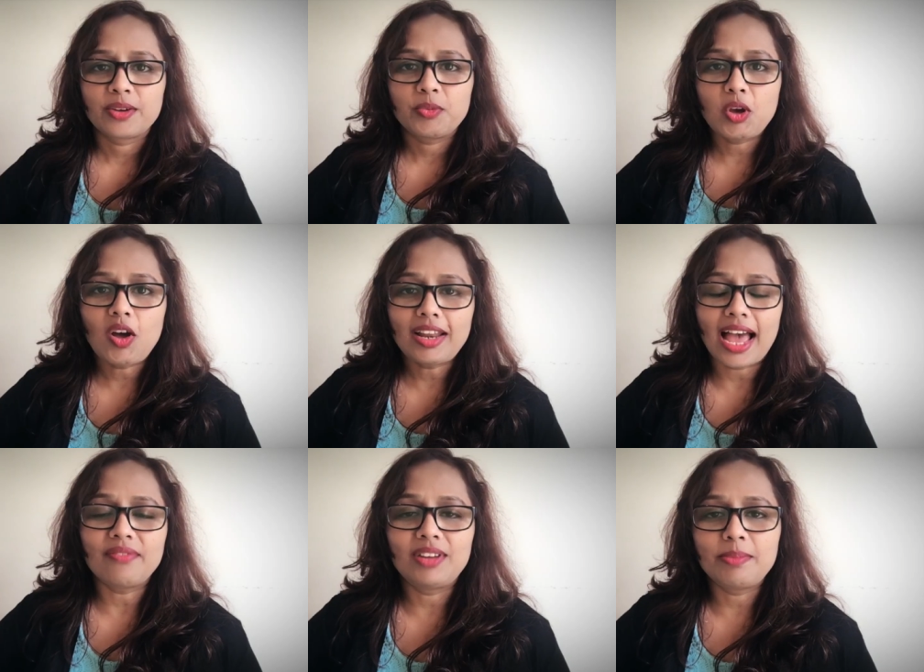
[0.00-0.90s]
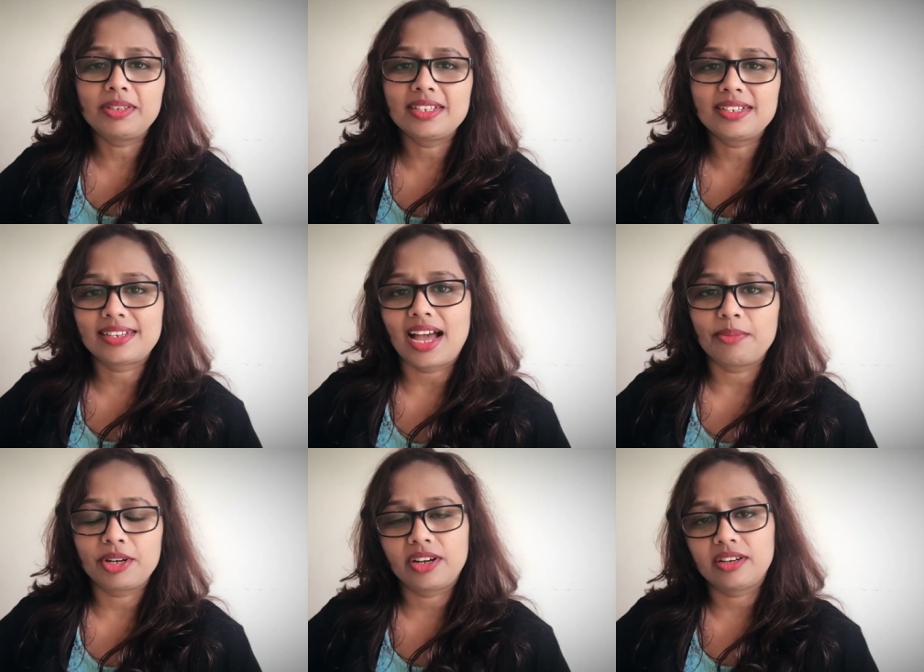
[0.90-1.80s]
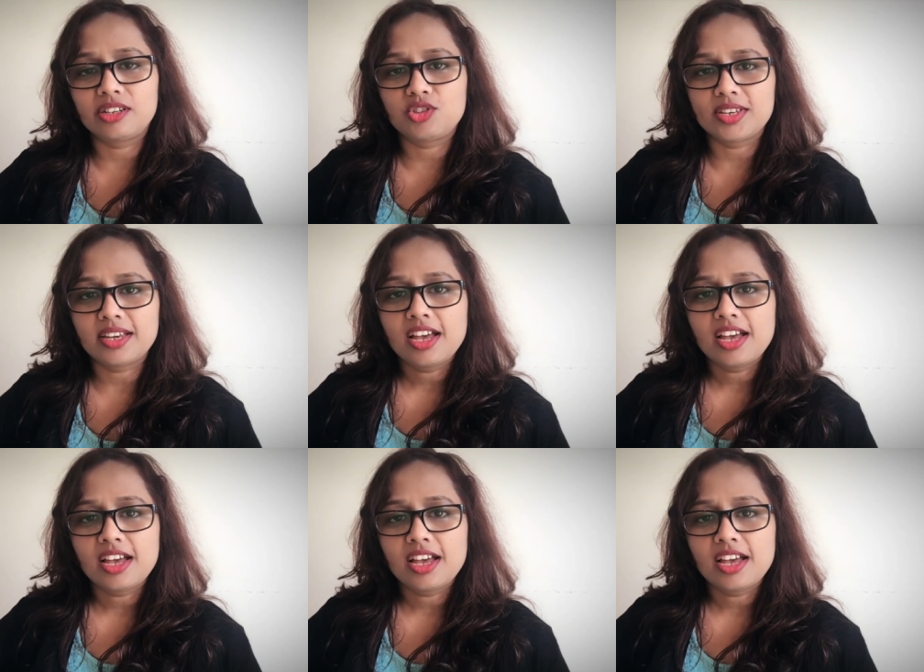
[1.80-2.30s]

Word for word: We all have limited time and energy.